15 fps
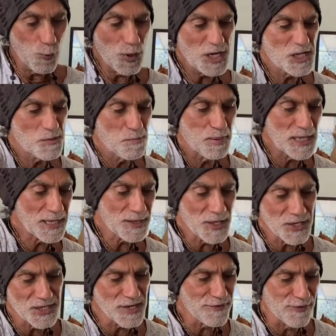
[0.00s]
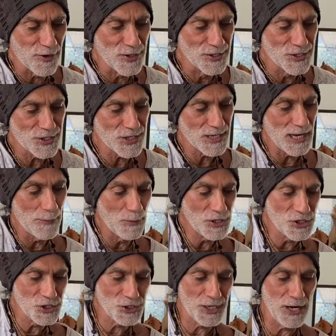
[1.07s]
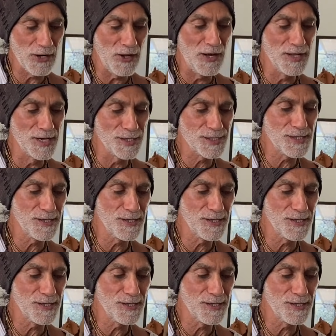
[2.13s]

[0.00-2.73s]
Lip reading: we split the difference and we just go like this.